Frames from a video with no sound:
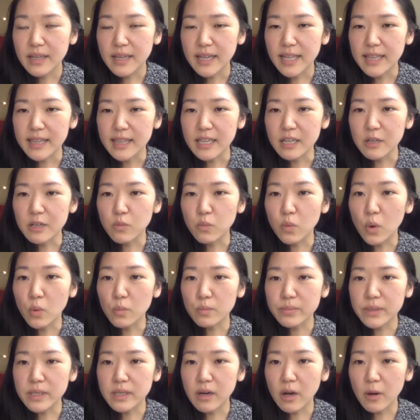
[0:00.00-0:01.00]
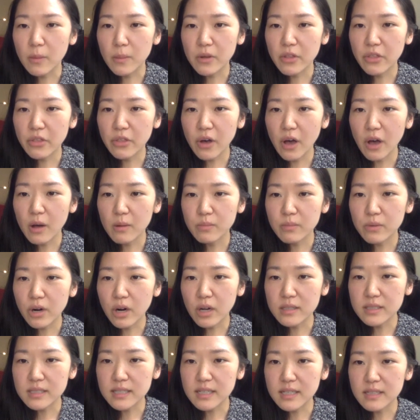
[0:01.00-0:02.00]
and then it won't become a thought
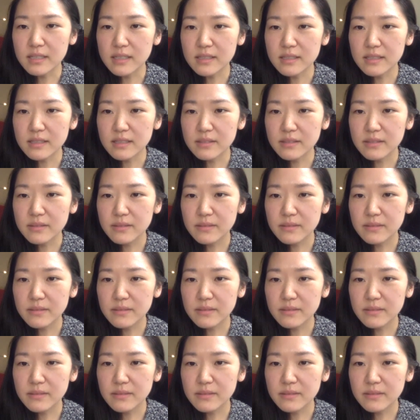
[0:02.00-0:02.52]
process